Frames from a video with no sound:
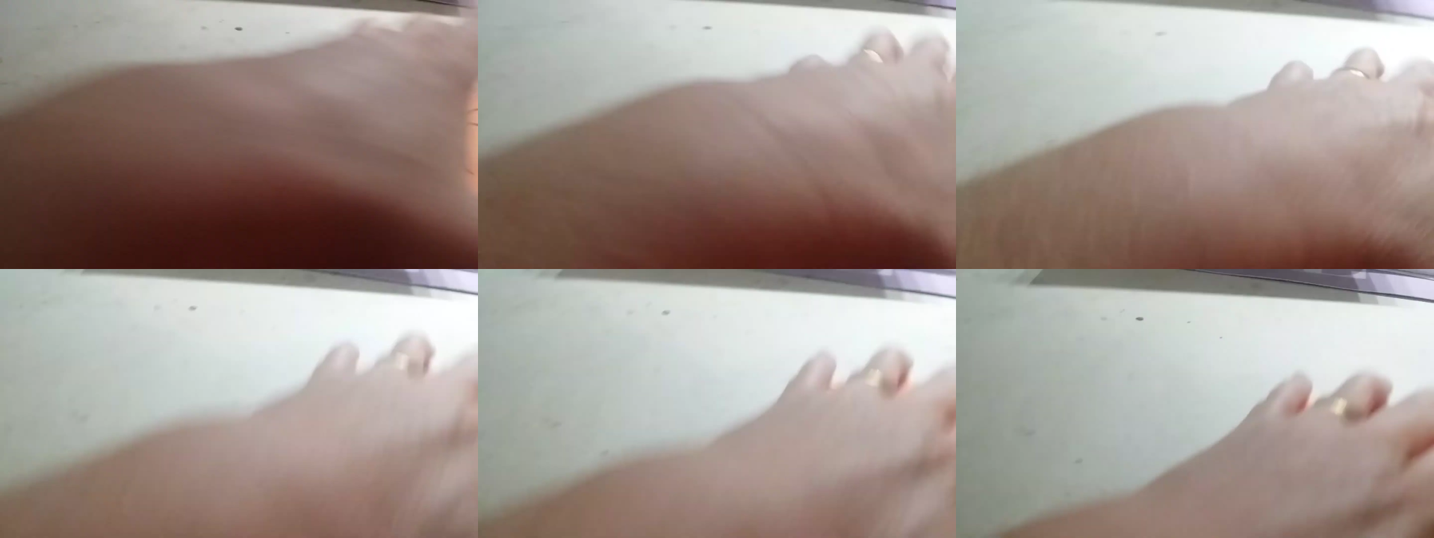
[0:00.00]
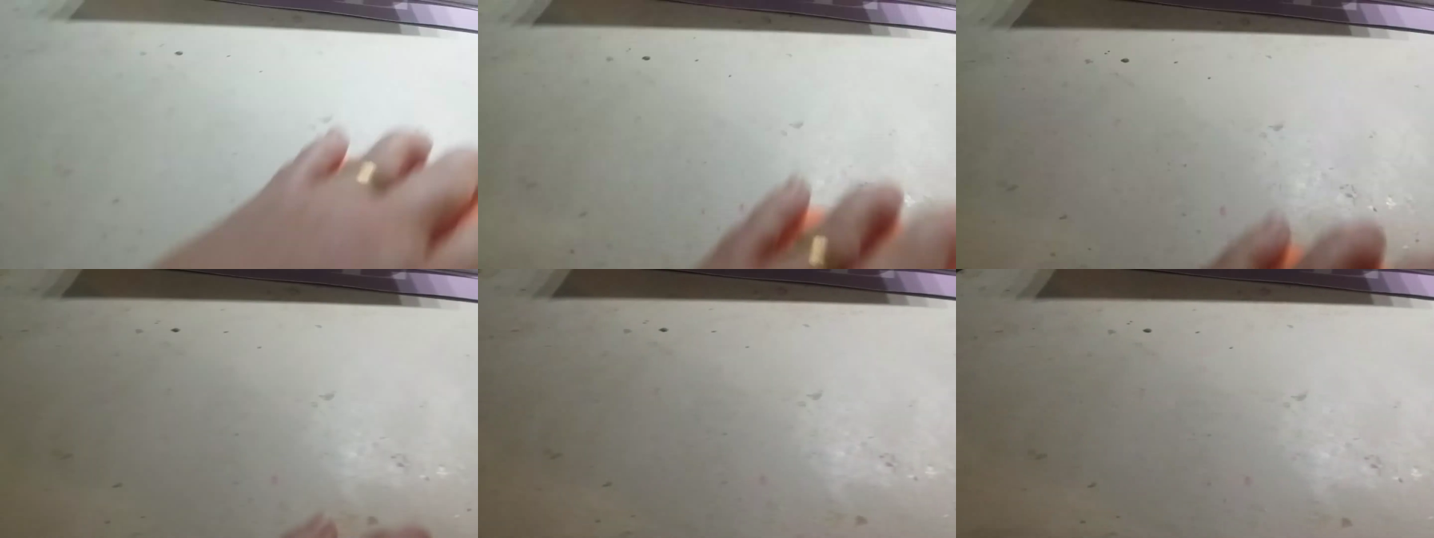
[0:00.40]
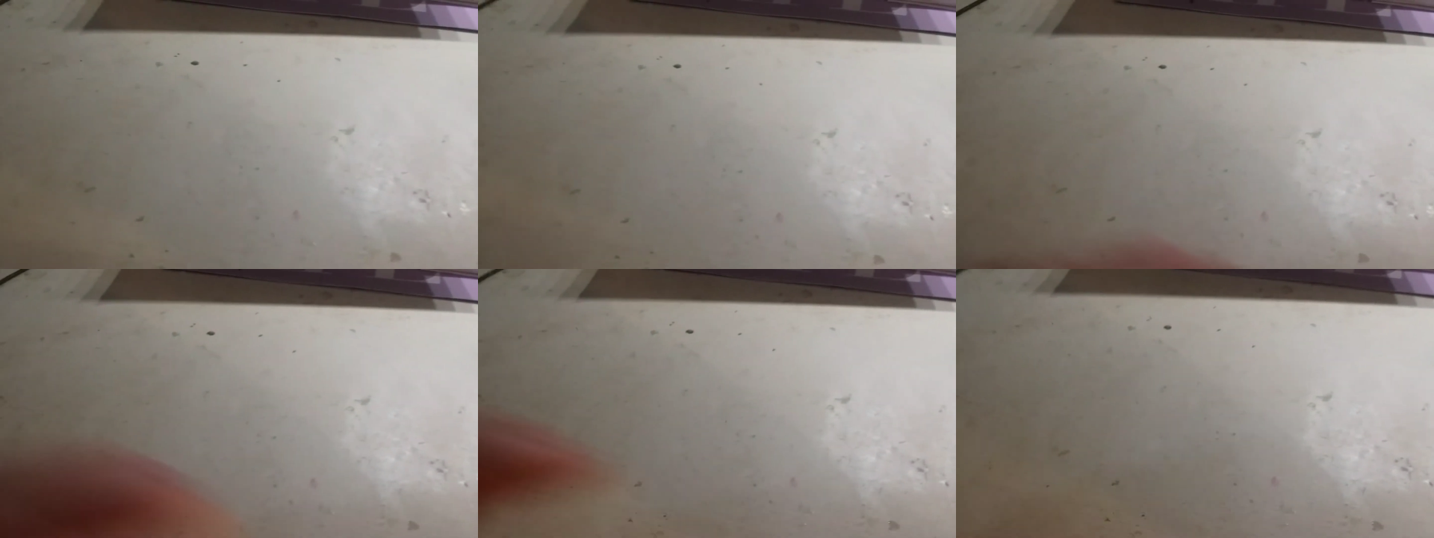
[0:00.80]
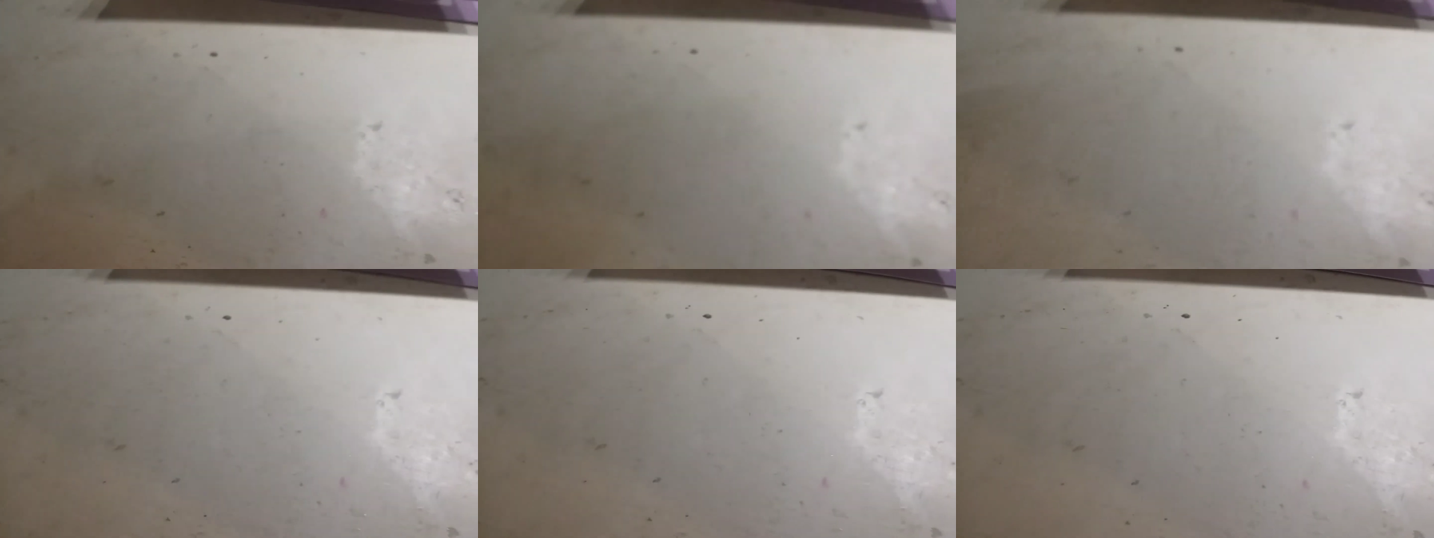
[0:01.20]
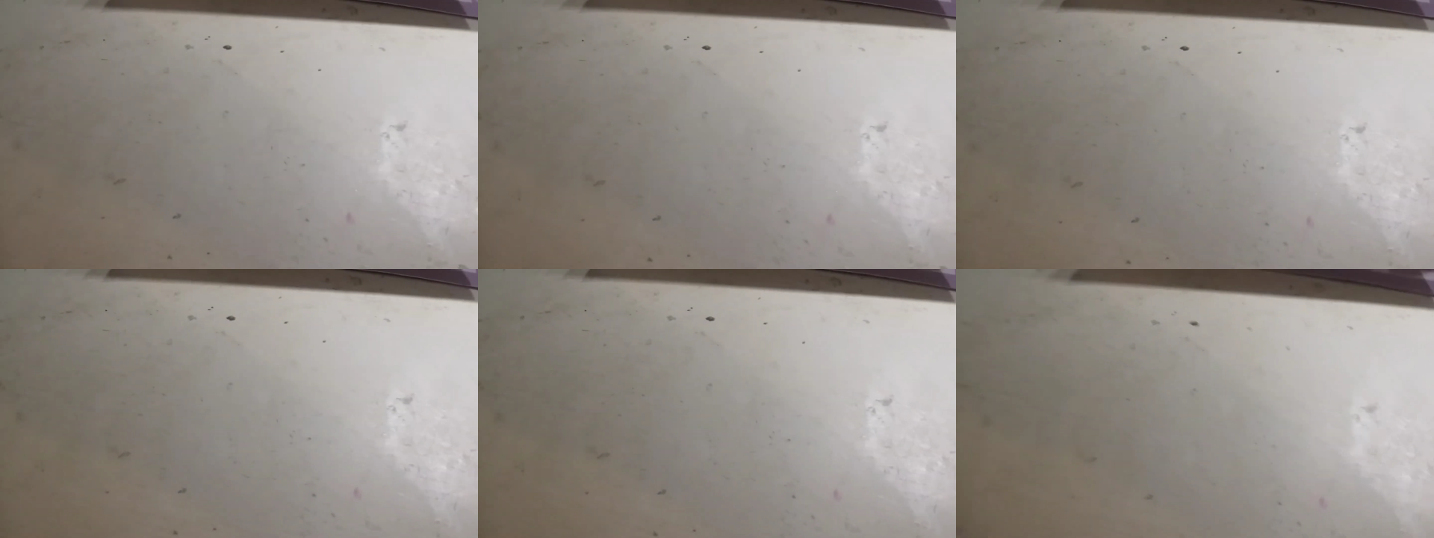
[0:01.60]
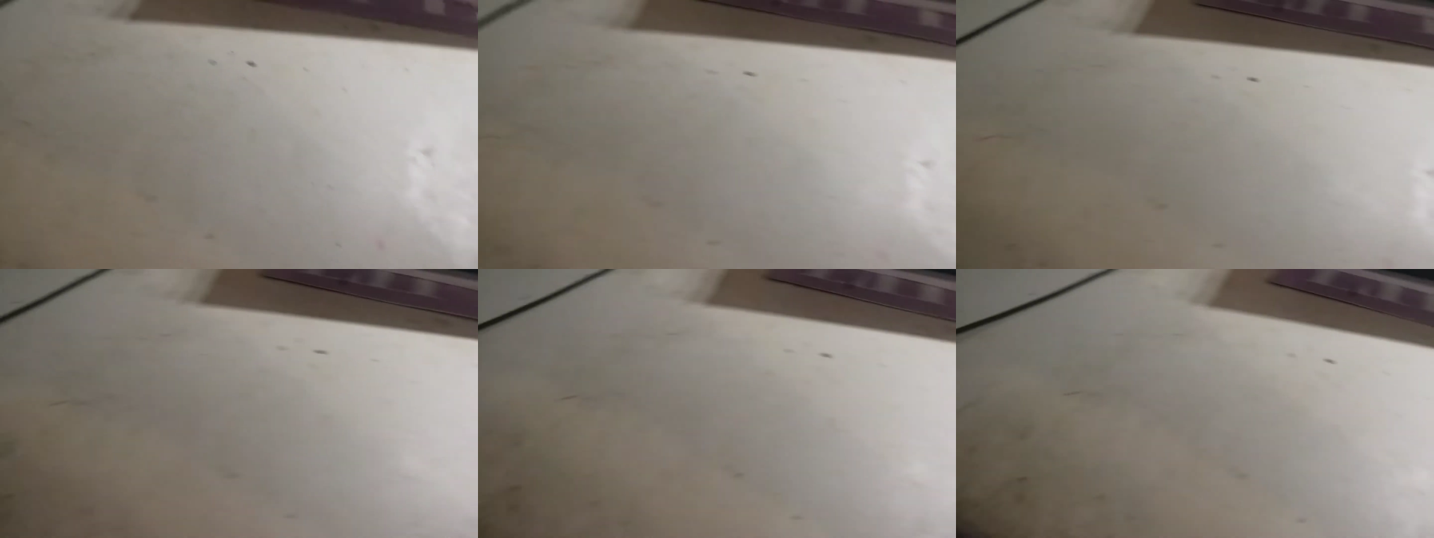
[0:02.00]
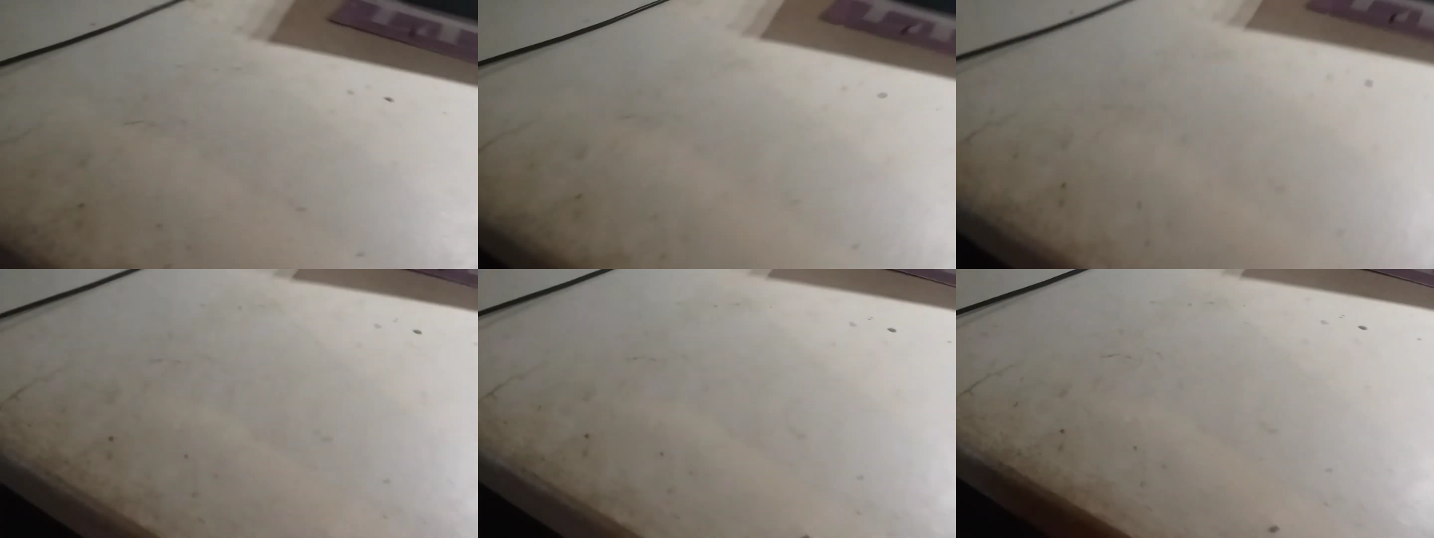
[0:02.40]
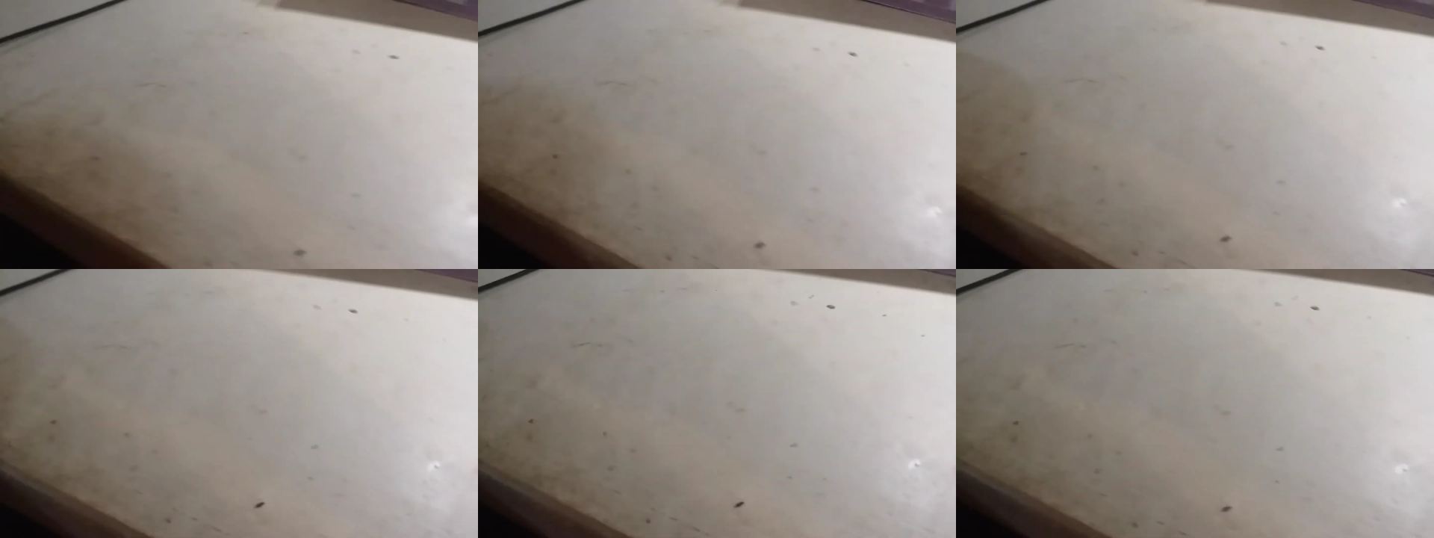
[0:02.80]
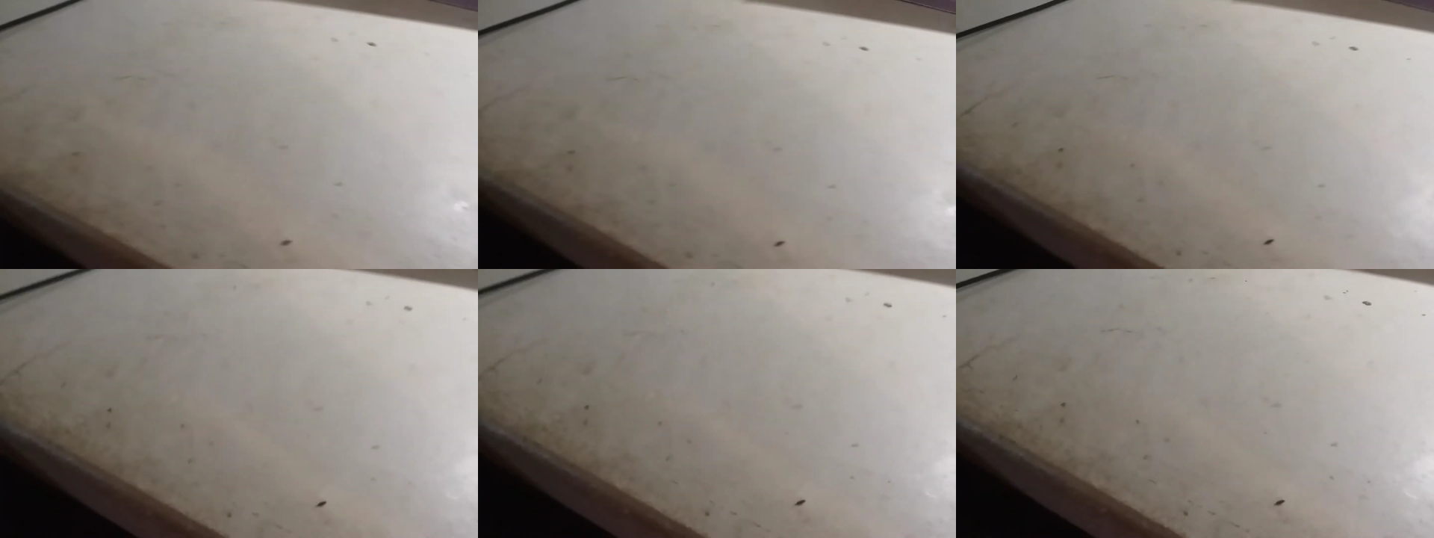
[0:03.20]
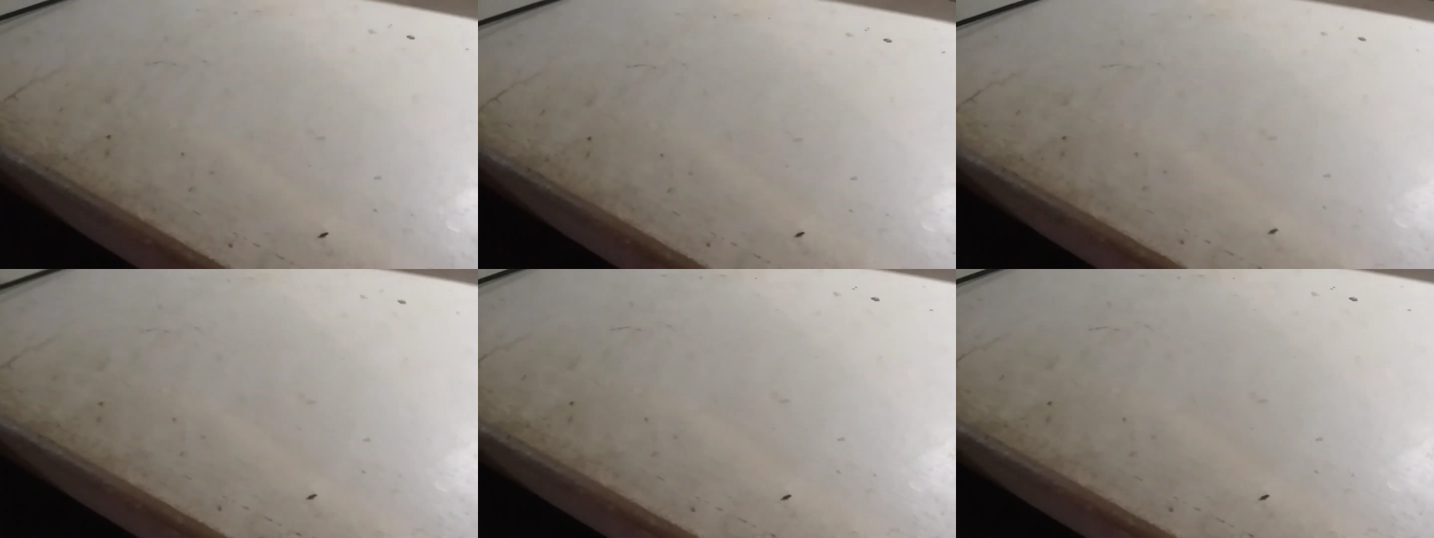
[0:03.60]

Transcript: (no speaker visible)